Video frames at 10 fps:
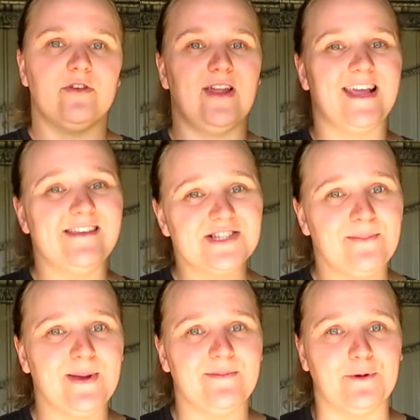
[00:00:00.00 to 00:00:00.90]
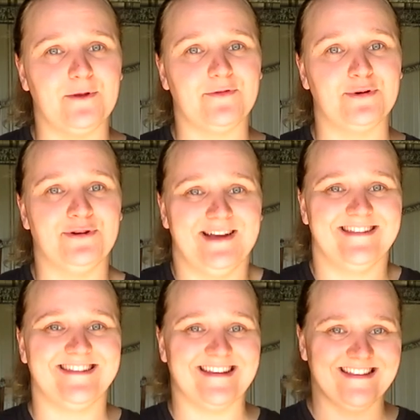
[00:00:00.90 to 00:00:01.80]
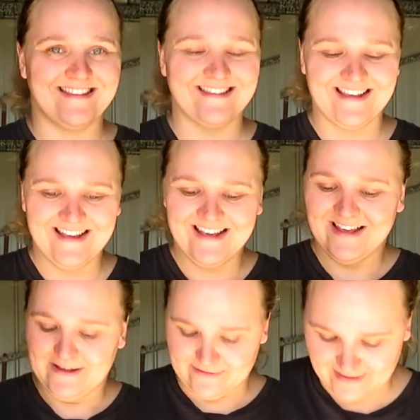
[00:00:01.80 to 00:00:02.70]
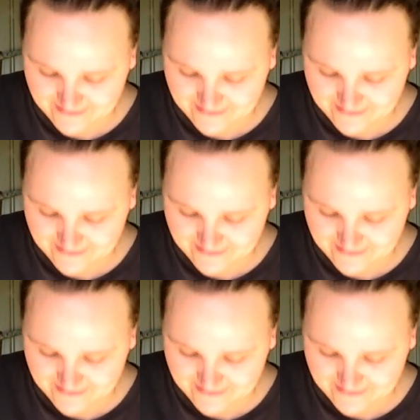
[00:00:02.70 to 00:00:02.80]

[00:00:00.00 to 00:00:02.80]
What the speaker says: So like his jumping boots, for instance. So